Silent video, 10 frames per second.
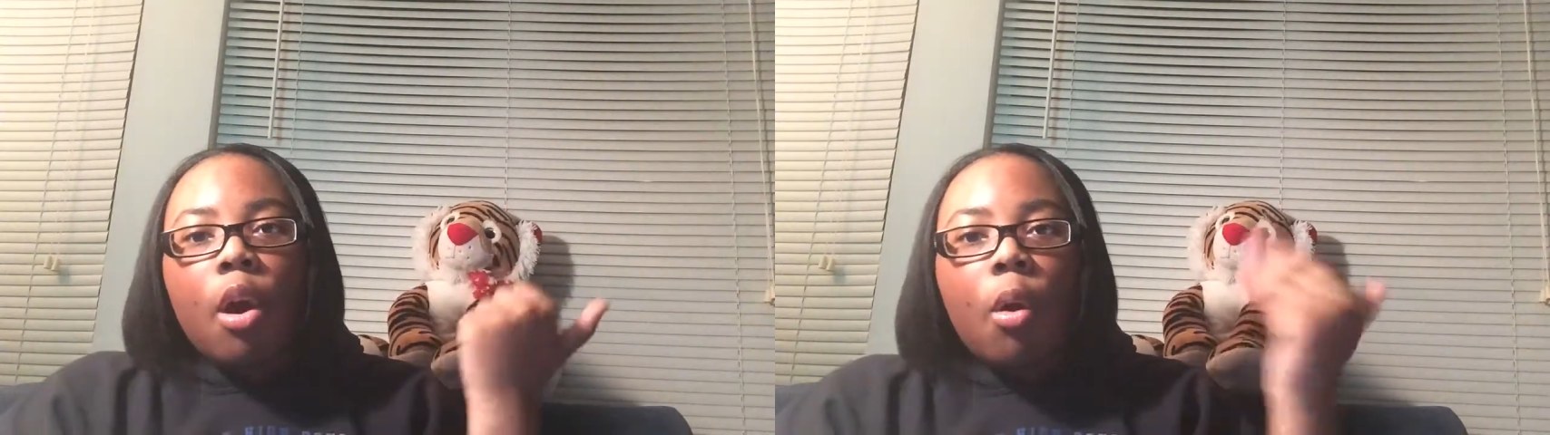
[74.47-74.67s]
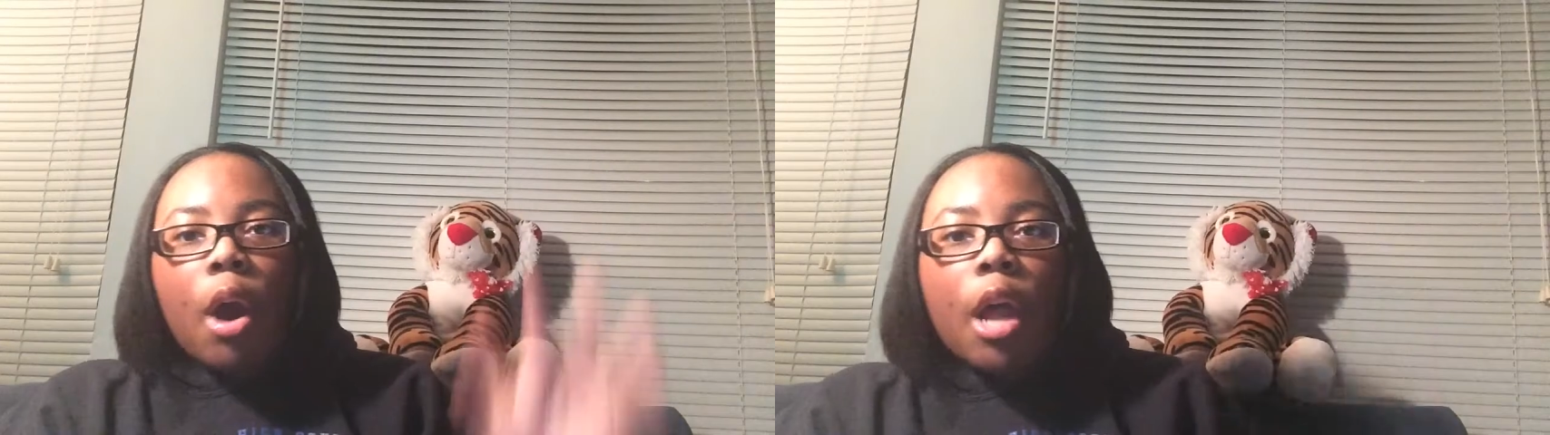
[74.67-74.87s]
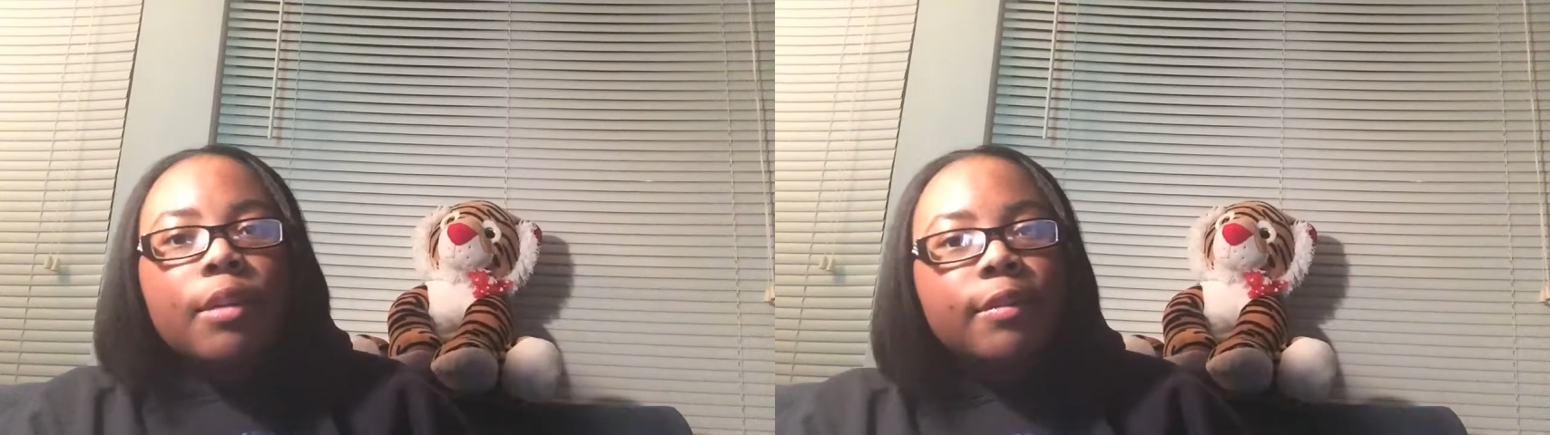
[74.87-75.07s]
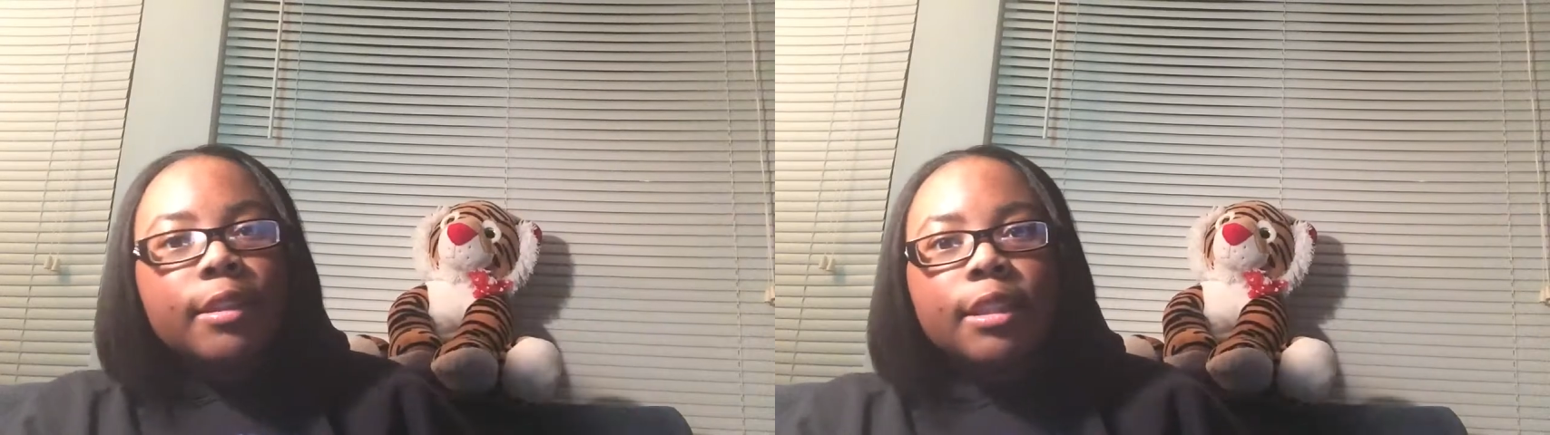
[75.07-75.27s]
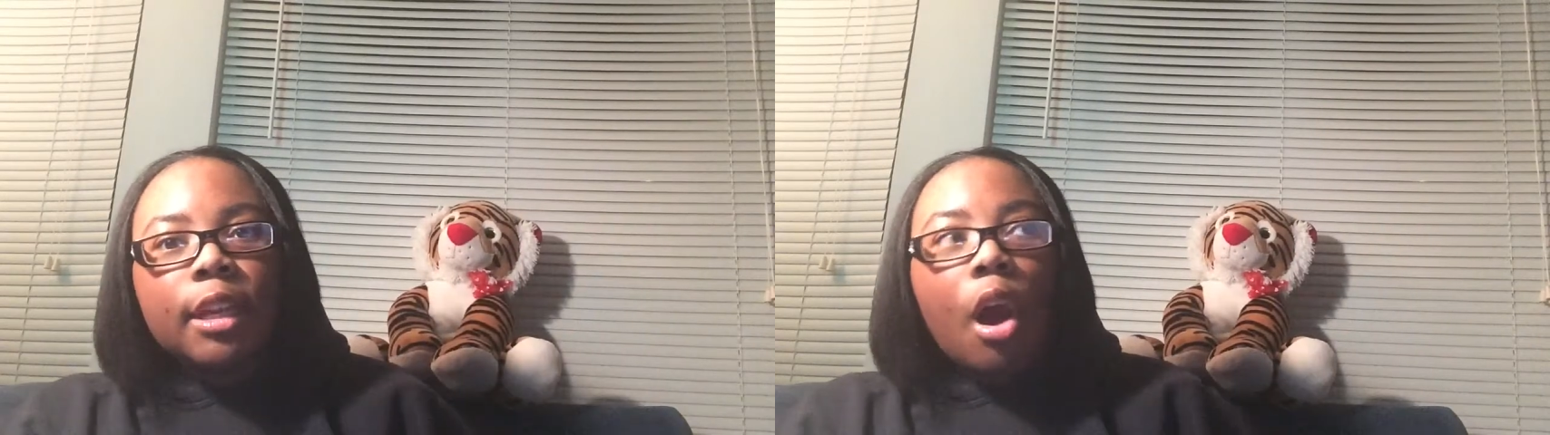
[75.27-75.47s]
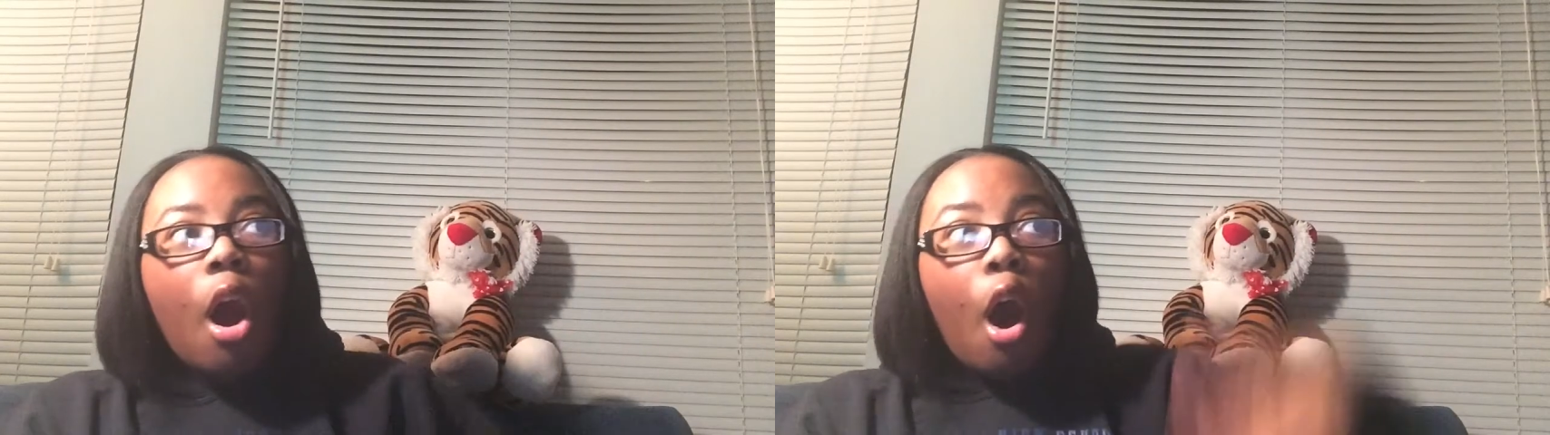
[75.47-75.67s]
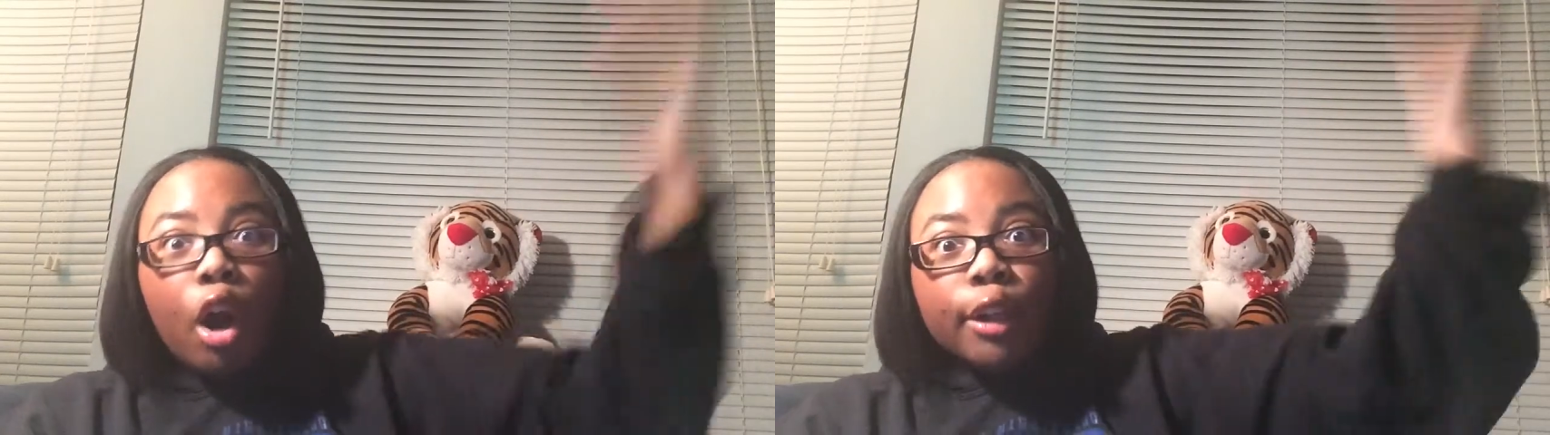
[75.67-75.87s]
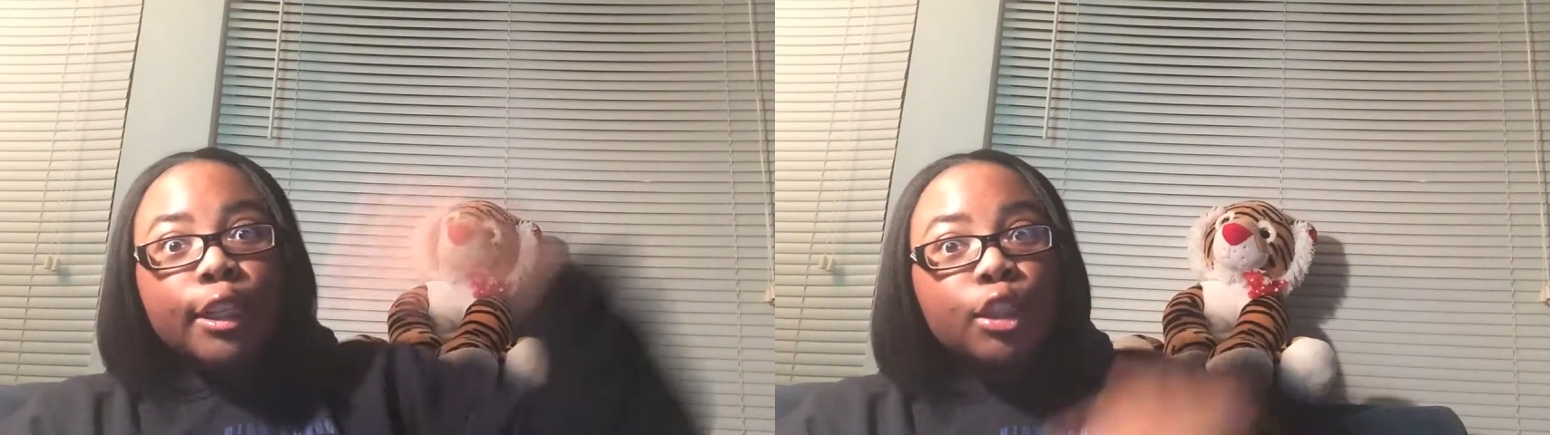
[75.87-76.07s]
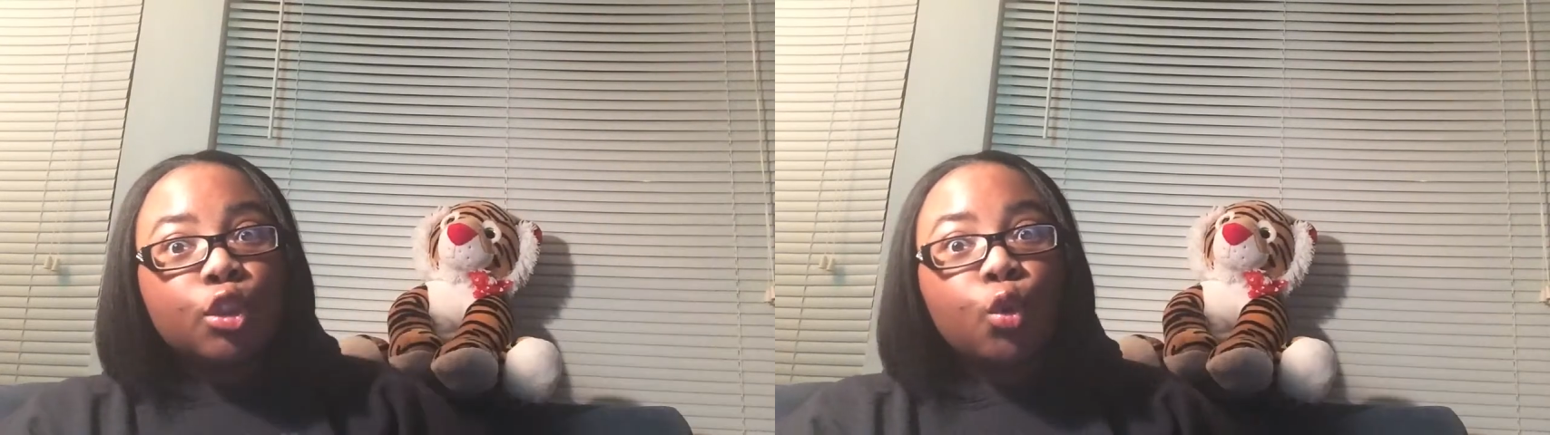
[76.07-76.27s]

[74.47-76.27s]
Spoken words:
oh, all of a sudden all these